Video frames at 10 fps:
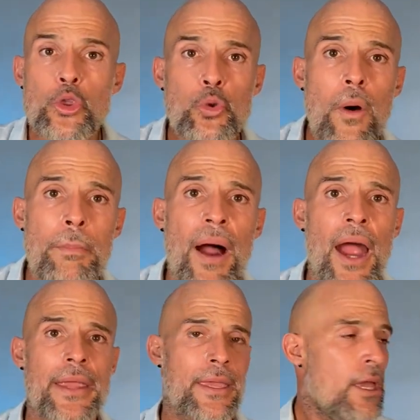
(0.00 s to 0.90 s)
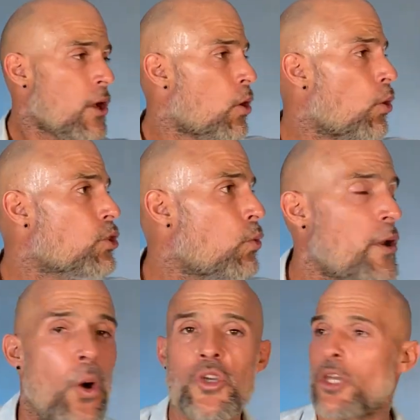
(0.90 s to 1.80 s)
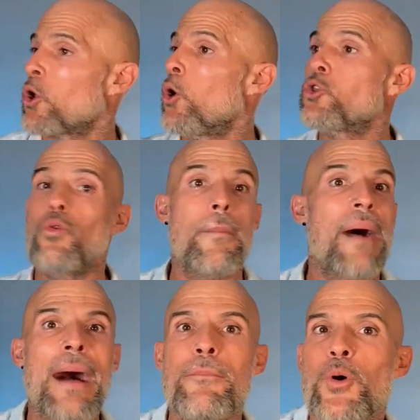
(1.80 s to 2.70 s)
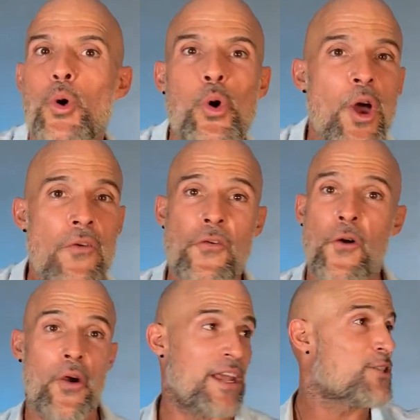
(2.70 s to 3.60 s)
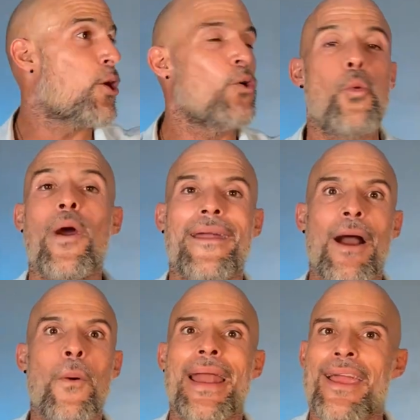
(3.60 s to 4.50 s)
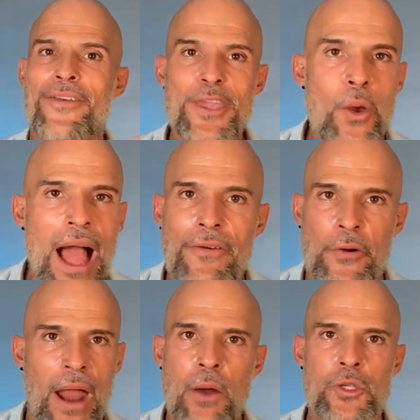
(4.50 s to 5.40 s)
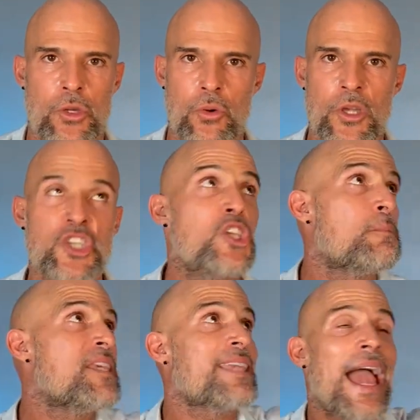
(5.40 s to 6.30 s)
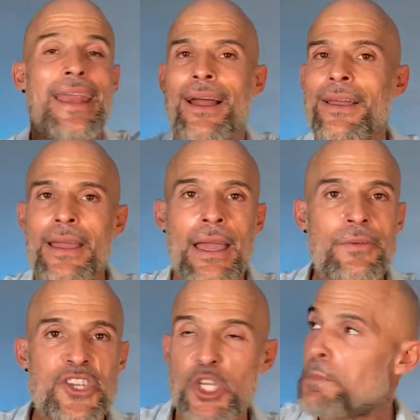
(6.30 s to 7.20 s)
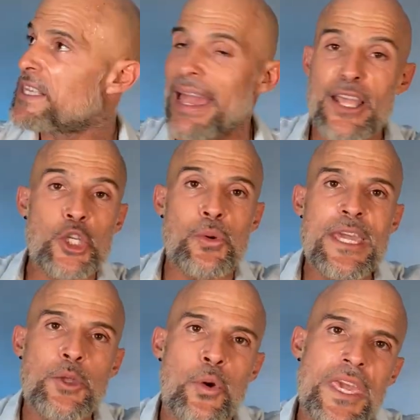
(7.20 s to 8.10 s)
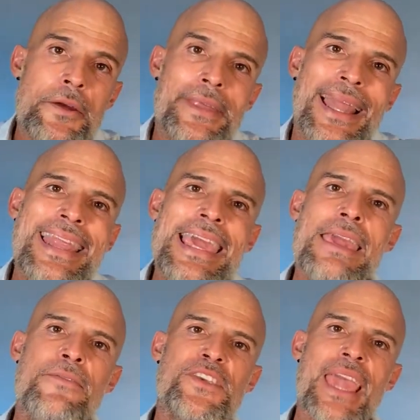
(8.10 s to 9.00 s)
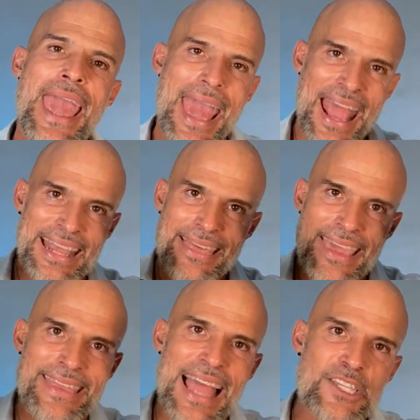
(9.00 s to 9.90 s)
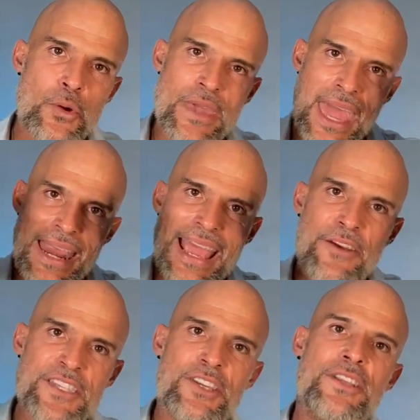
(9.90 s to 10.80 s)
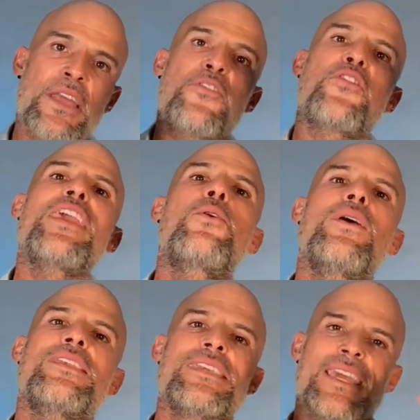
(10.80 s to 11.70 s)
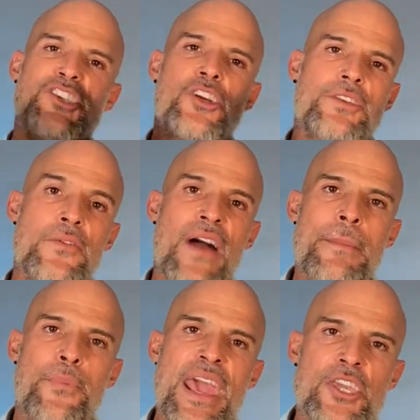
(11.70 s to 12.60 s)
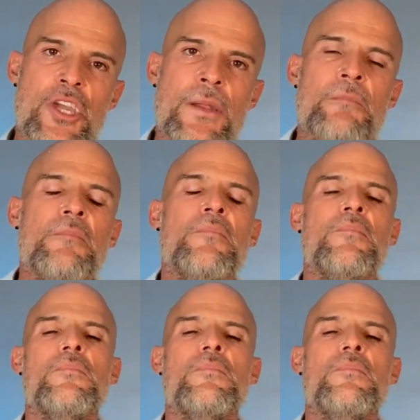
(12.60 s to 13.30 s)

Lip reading: Go to a park, go to an ocean, go to a bamboo forest, go where whatever you have around you, just beside a tree to hear the leaves, anything that's creating a certain frequency, a certain vibration,